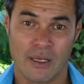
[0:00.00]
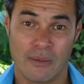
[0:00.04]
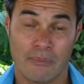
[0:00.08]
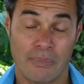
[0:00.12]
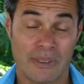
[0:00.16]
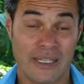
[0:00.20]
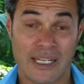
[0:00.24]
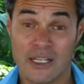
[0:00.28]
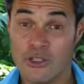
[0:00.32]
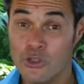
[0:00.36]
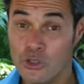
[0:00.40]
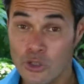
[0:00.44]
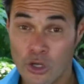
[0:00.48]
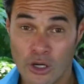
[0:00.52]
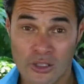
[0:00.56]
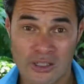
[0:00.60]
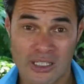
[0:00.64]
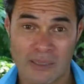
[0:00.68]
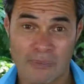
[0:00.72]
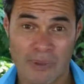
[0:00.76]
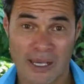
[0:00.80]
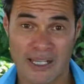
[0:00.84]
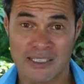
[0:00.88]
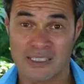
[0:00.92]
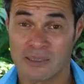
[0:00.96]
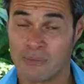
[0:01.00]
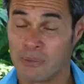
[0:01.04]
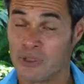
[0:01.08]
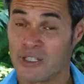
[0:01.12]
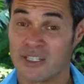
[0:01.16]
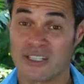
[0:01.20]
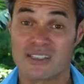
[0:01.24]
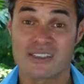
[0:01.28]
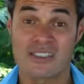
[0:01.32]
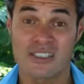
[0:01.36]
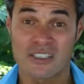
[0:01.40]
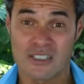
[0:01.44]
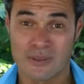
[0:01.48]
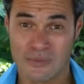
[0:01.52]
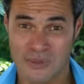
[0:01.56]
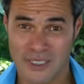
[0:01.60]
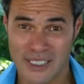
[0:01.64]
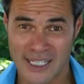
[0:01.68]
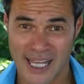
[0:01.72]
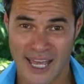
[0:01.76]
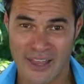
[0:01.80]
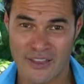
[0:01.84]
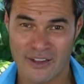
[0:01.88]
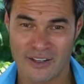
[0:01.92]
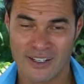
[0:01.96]
But they're not the best at putting the systems
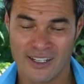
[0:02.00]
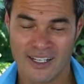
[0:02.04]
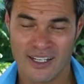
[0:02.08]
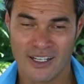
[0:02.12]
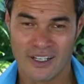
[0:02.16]
together.